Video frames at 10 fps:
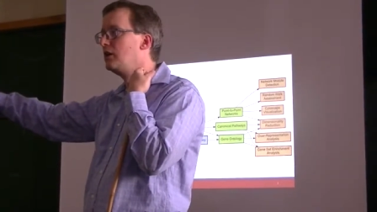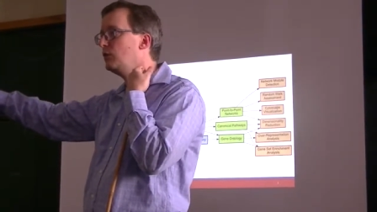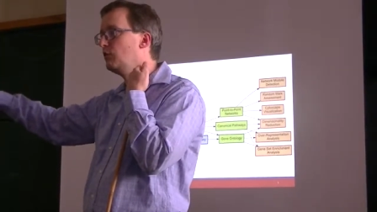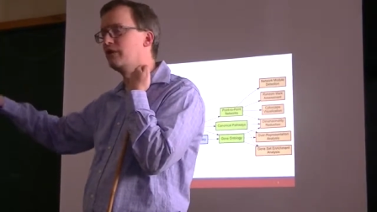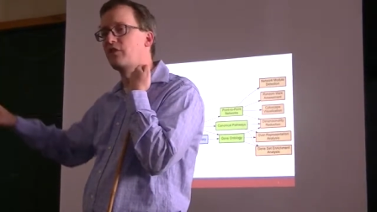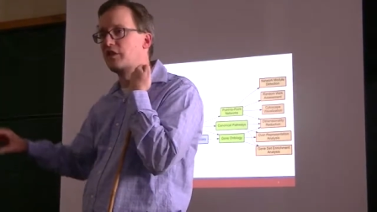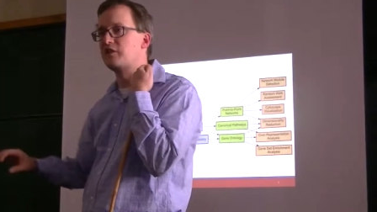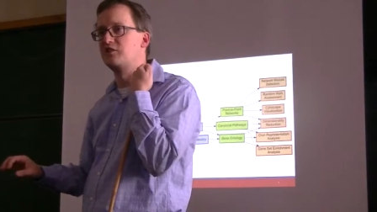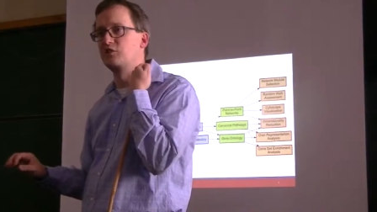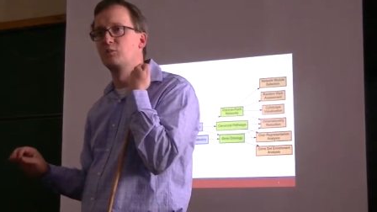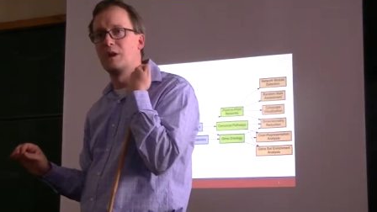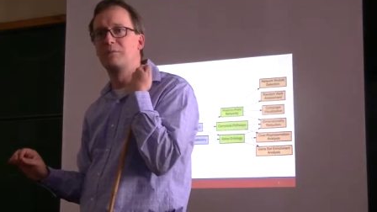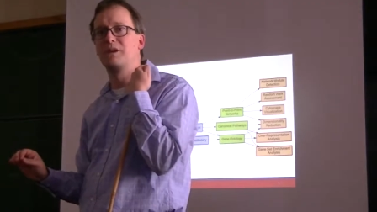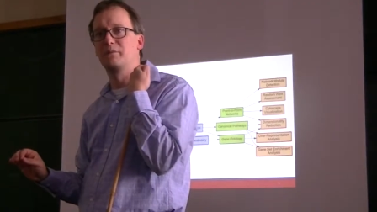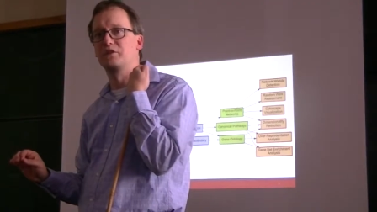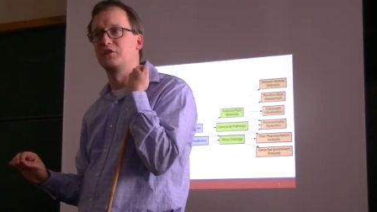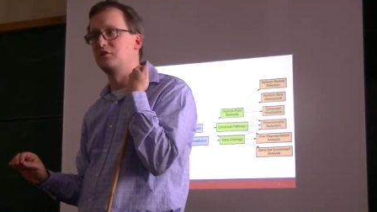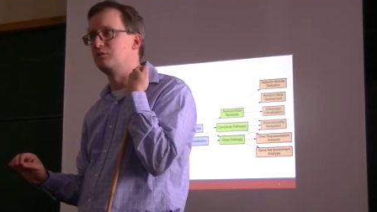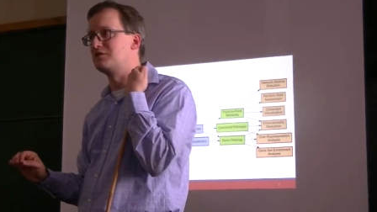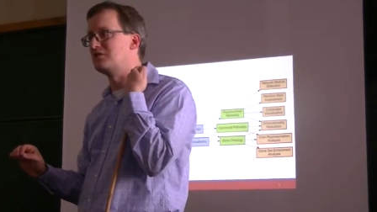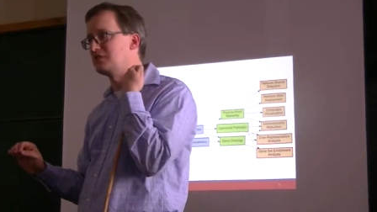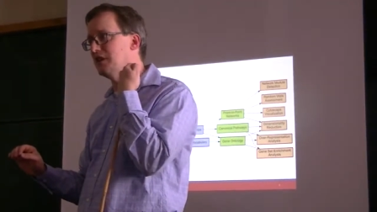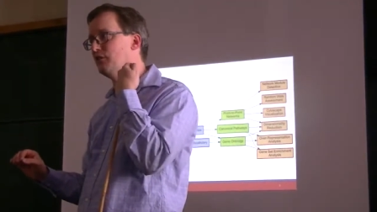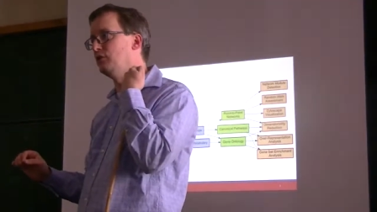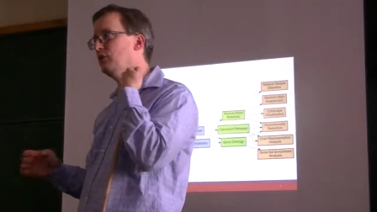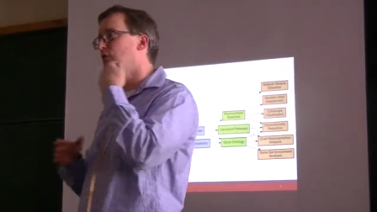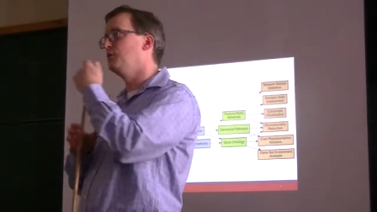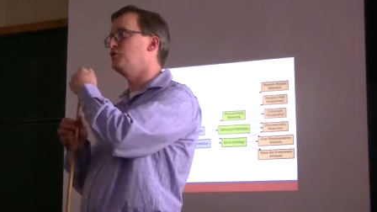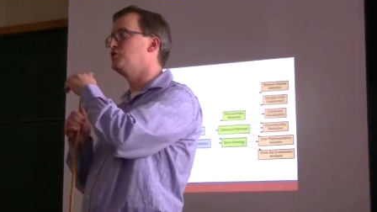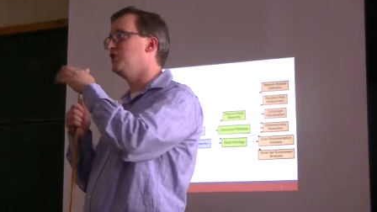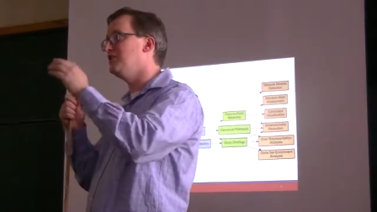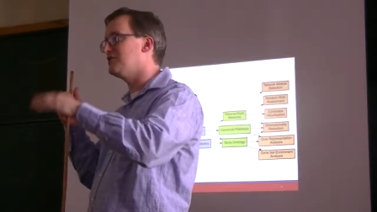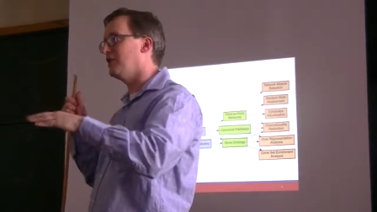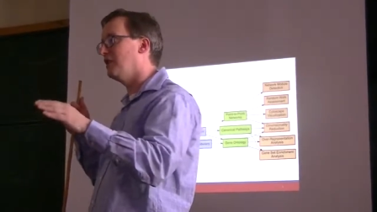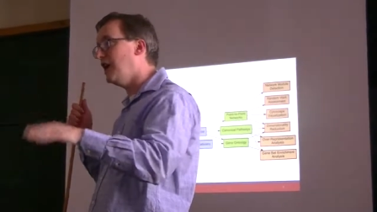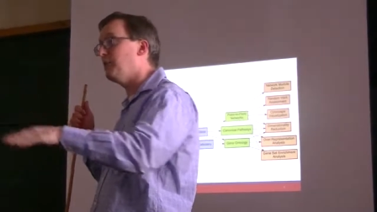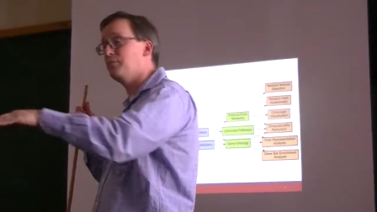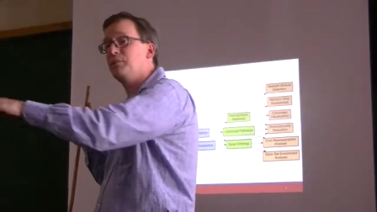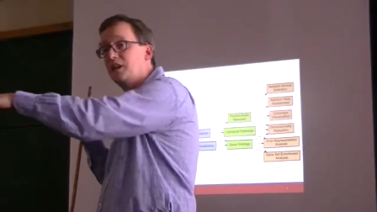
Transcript: one of the things that you might be able to do is discover which genes are up